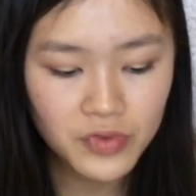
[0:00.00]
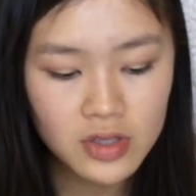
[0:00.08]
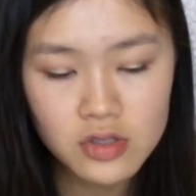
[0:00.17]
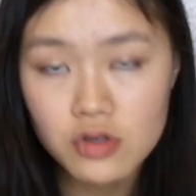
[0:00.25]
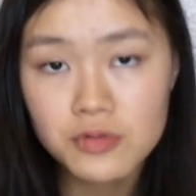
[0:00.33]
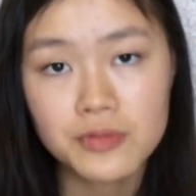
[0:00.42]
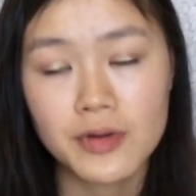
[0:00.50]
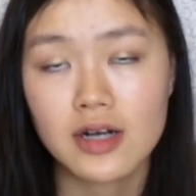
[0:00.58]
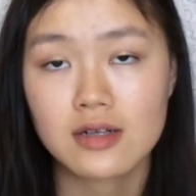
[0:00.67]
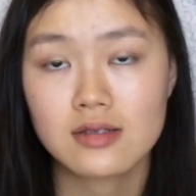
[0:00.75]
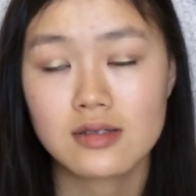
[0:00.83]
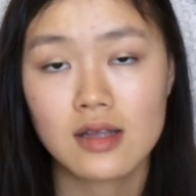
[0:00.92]
in the description
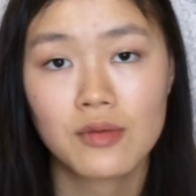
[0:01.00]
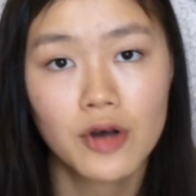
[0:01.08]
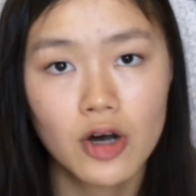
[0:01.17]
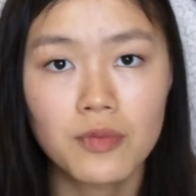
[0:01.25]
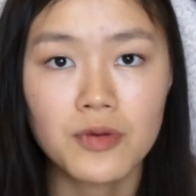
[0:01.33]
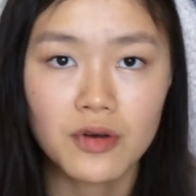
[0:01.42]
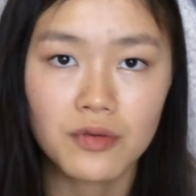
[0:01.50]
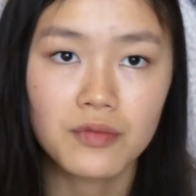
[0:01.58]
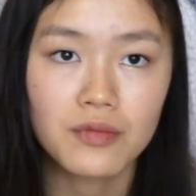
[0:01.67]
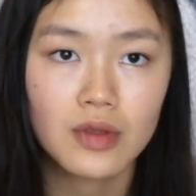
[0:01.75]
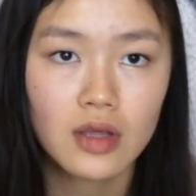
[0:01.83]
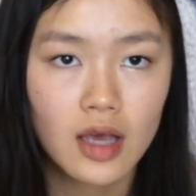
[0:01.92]
box that will help you.
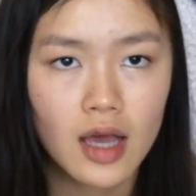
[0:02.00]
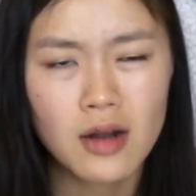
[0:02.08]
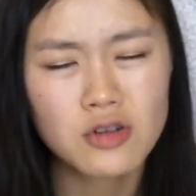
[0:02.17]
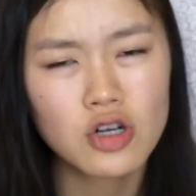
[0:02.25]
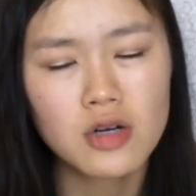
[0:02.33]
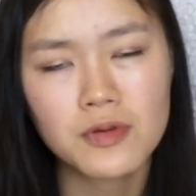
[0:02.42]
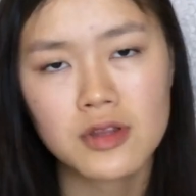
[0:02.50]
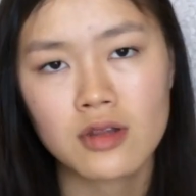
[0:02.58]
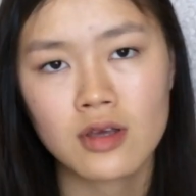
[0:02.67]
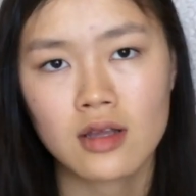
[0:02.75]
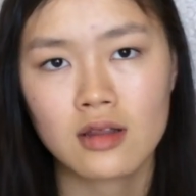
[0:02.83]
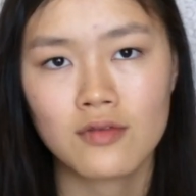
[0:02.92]
And I'll try to put the
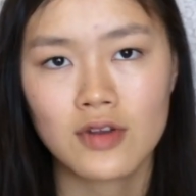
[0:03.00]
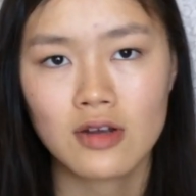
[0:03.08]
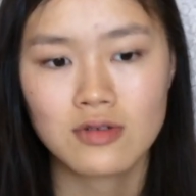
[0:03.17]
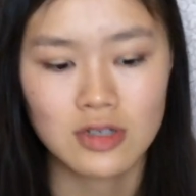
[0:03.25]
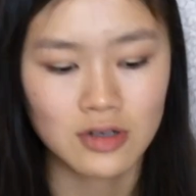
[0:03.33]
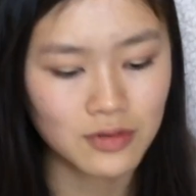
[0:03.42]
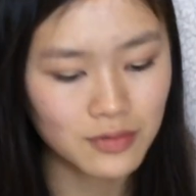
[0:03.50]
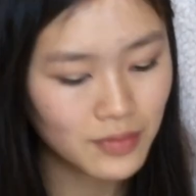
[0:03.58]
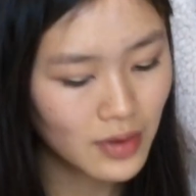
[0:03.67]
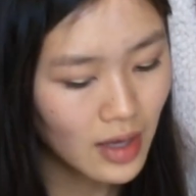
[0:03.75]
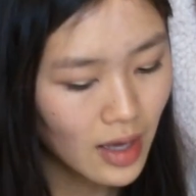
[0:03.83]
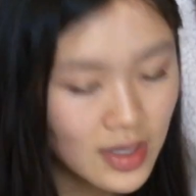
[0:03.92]
link in the video too.
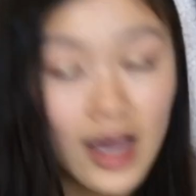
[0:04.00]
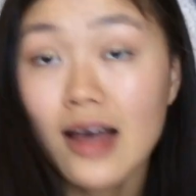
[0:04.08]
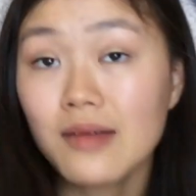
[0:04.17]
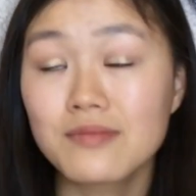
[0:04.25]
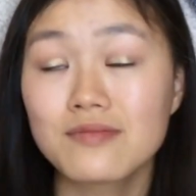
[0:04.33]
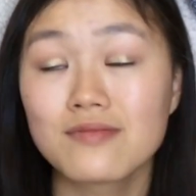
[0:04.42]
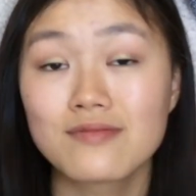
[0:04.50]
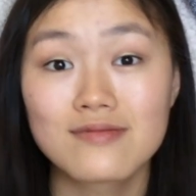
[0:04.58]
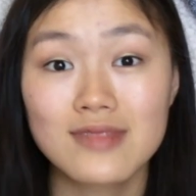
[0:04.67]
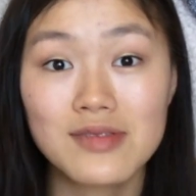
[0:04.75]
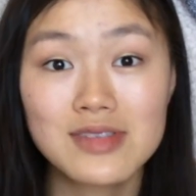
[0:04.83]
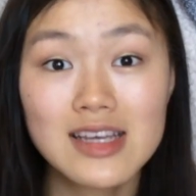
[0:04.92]
Yeah,
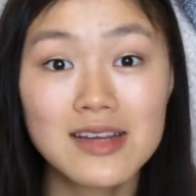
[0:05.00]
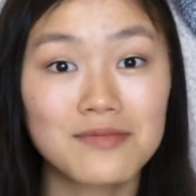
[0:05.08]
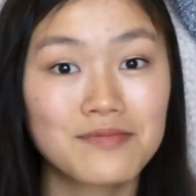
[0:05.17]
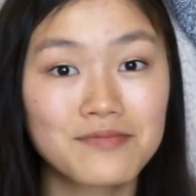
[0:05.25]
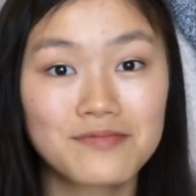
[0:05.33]
that was it.